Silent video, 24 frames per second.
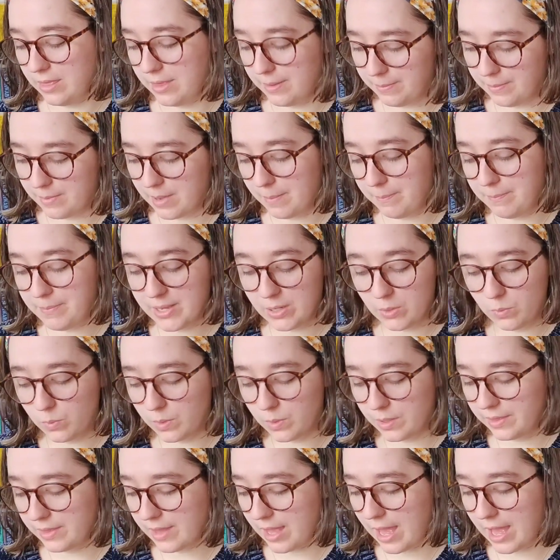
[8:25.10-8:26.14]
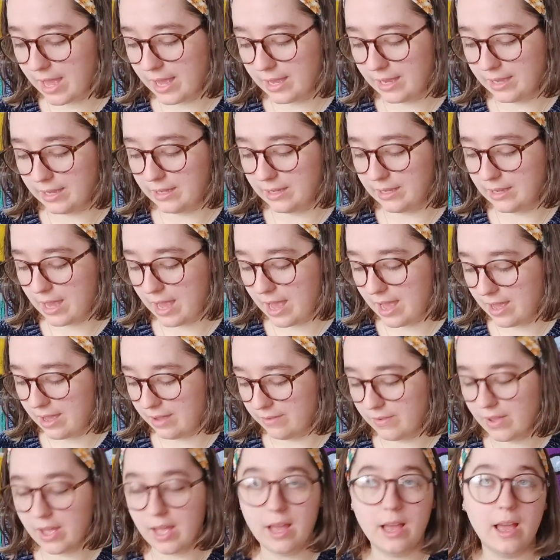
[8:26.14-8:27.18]
the, a big one that I
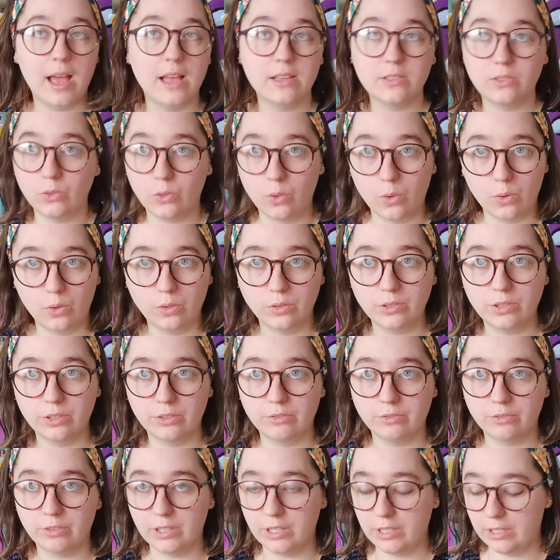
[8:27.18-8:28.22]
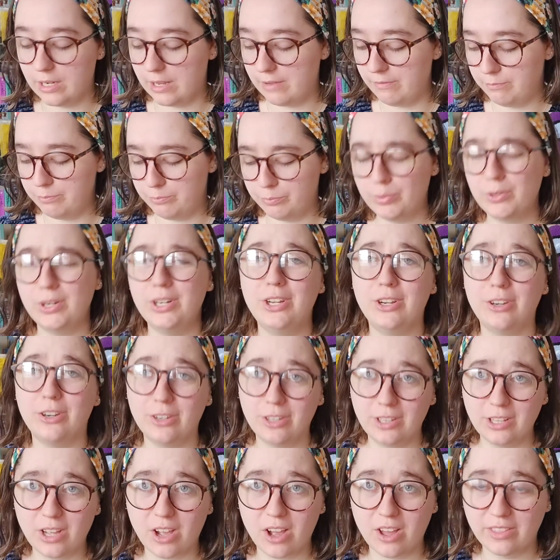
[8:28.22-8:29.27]
have as a goal to read pretty
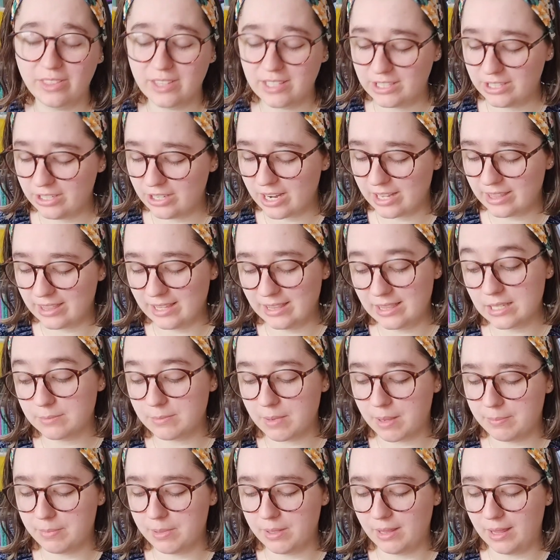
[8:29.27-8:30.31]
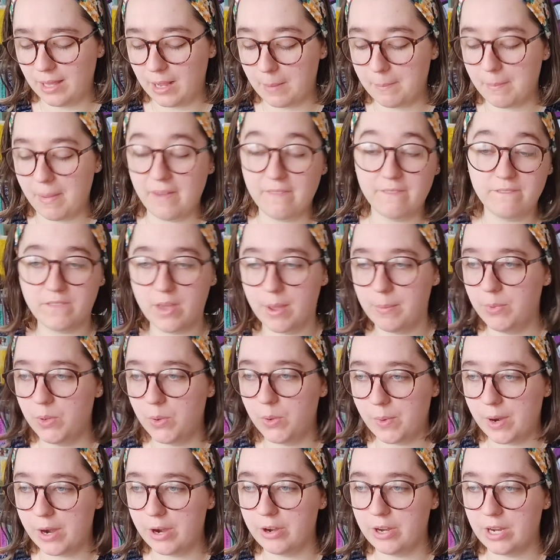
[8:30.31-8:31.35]
early on this year, I think this might be, like, my
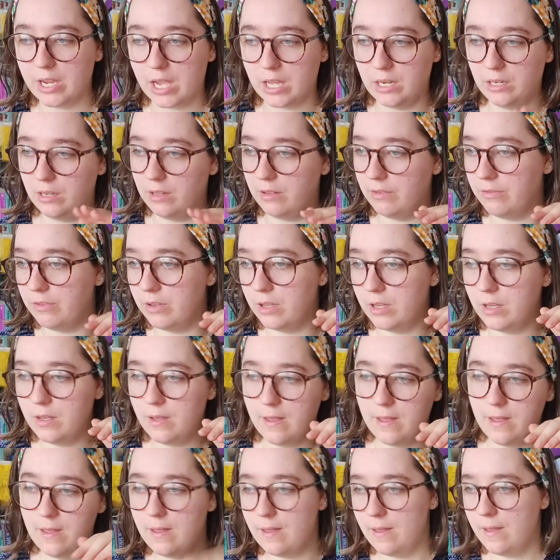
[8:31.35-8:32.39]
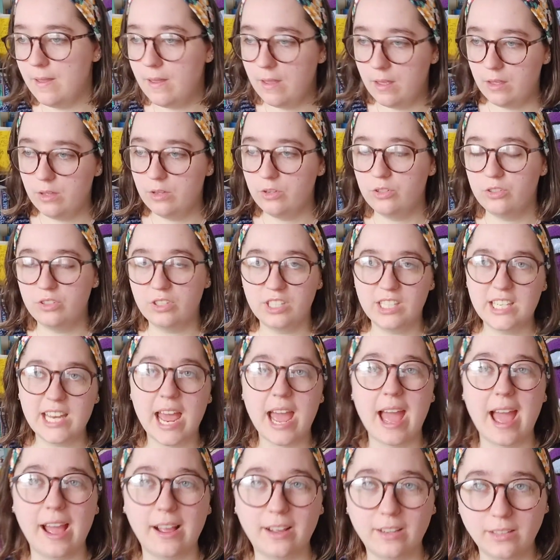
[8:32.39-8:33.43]
February kind of
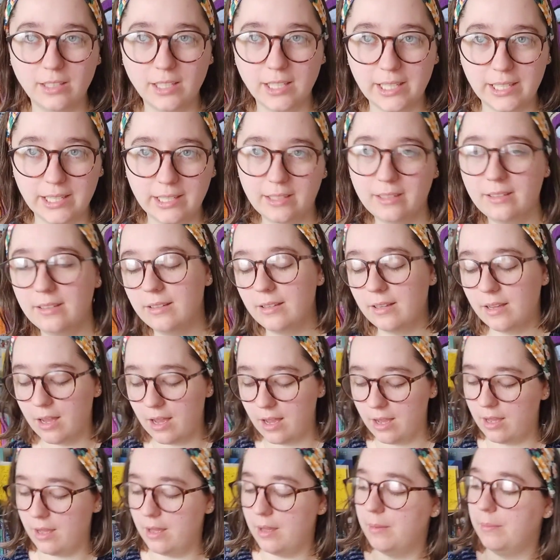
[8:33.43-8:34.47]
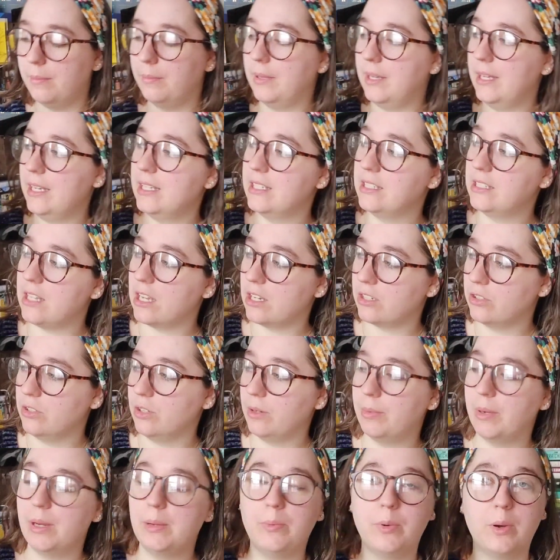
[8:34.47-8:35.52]
tackling, um, is Ducks
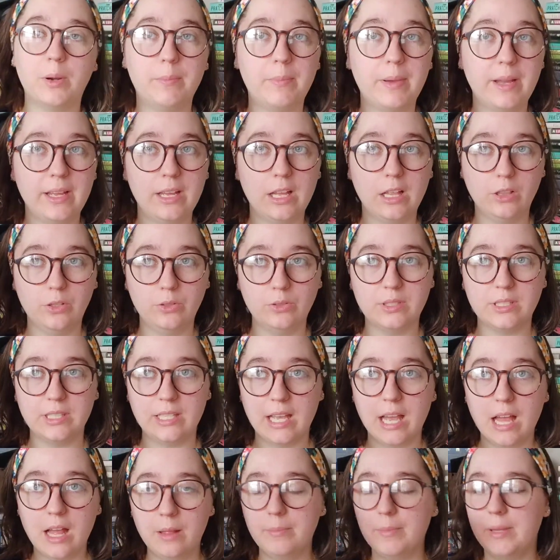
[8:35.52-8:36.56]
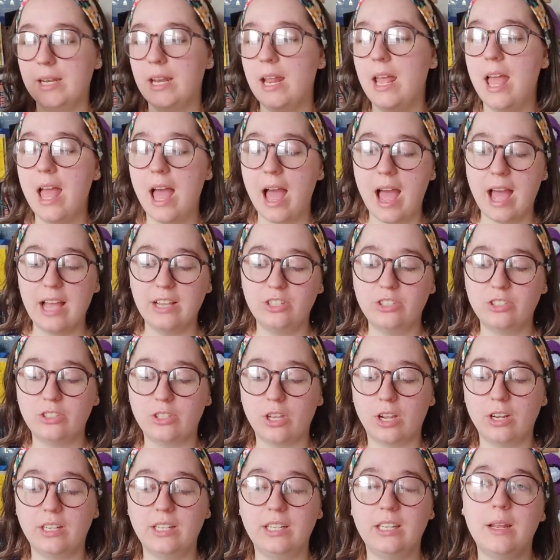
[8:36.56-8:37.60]
in Neighborhood by Lucy Ellman. I
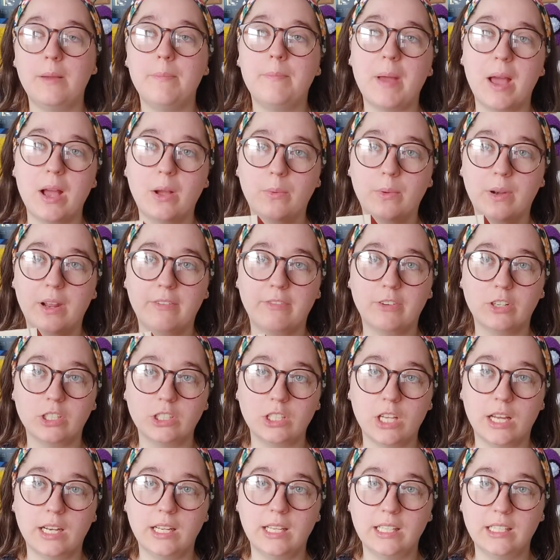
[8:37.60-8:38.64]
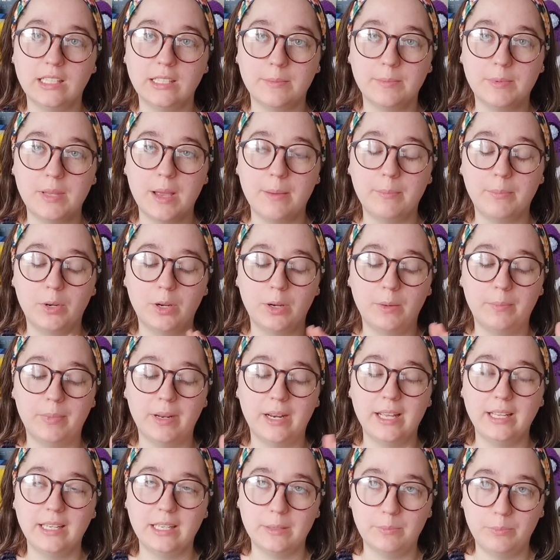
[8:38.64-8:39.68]
started it back when I first got it in September,
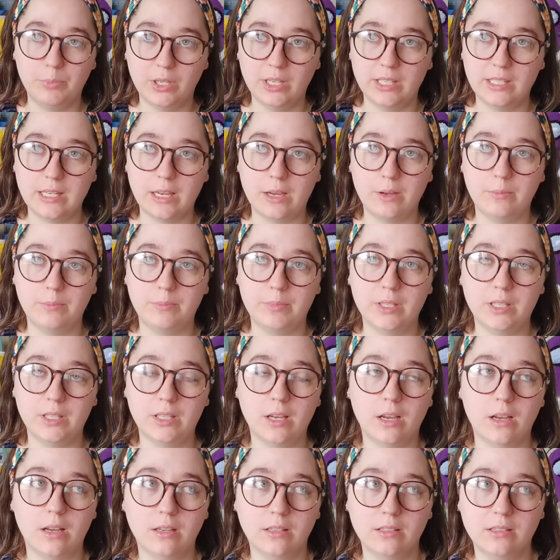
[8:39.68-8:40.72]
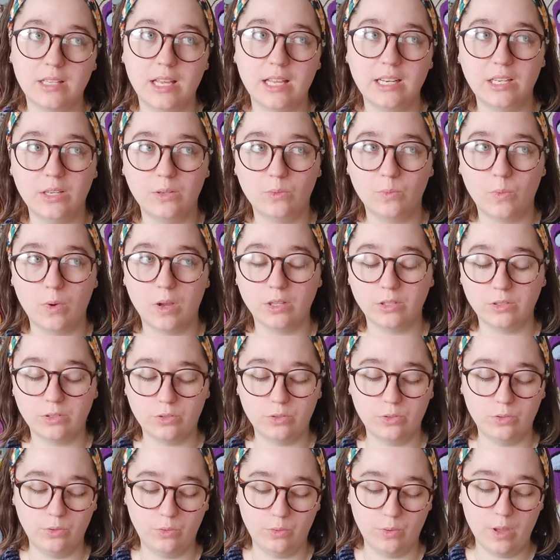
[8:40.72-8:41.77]
but I did put it down because I didn't want
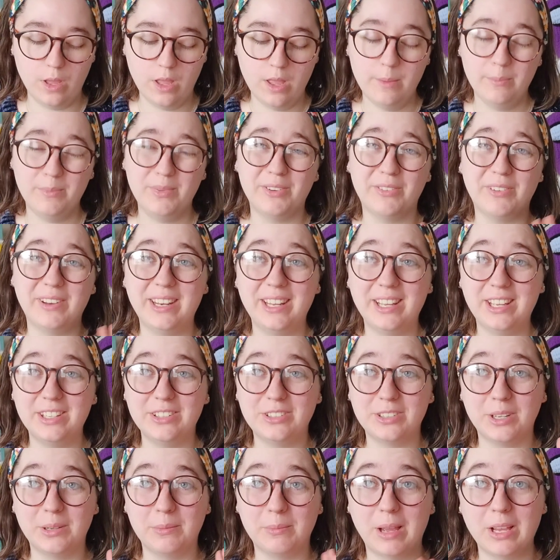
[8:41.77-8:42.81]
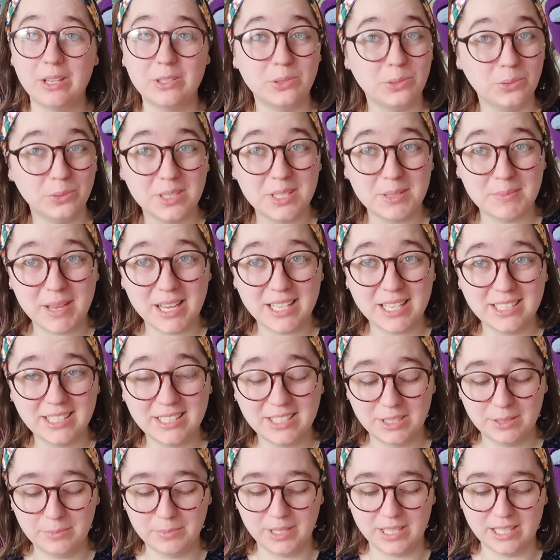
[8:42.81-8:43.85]
to be reading it during my school
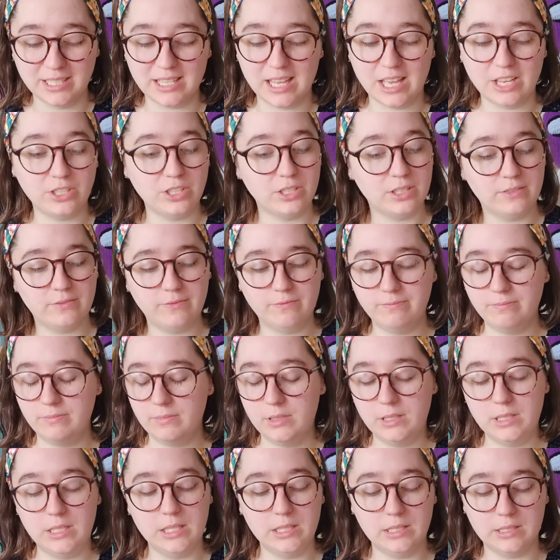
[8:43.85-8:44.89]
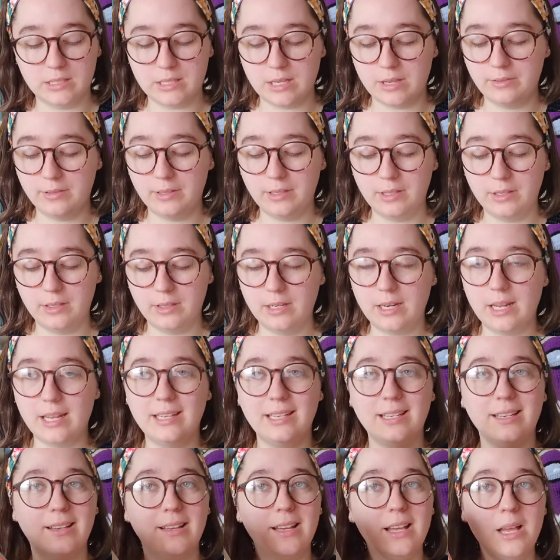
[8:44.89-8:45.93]
semester because that just didn't sound like a good
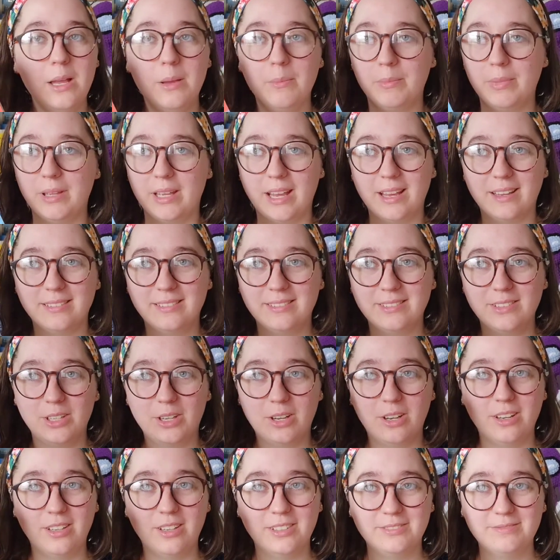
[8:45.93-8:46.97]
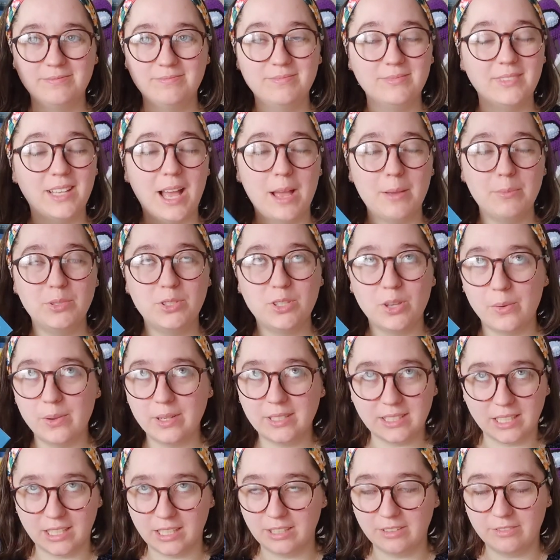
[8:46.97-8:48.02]
idea. But yeah, oh, I'm so
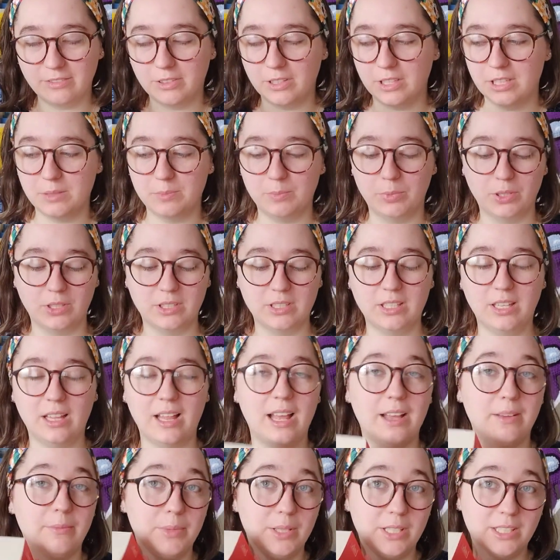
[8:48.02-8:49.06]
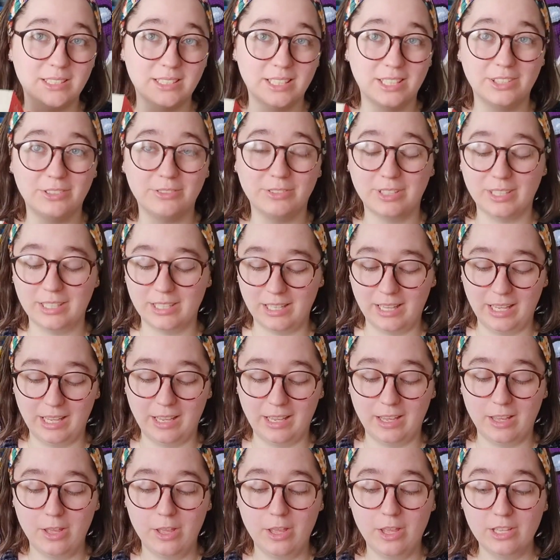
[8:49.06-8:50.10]
excited for this book still. I've been excited to read it,
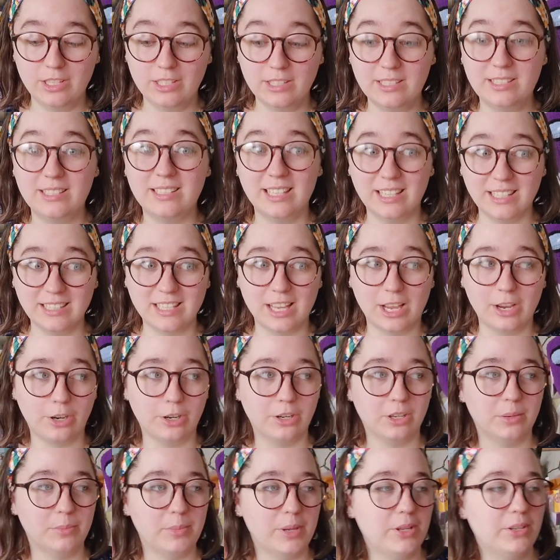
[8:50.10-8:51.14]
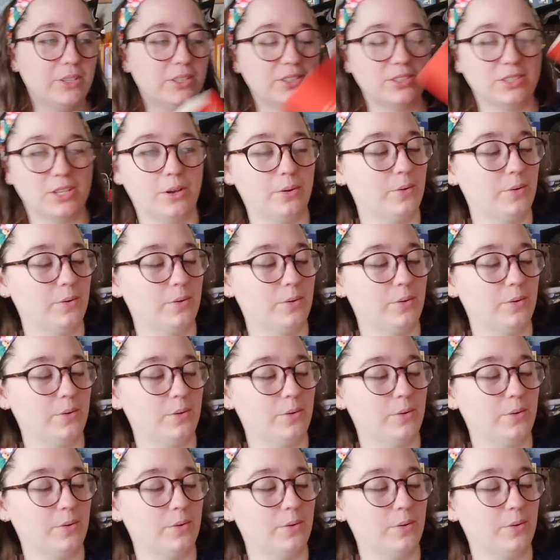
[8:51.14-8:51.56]
like, since I heard about it,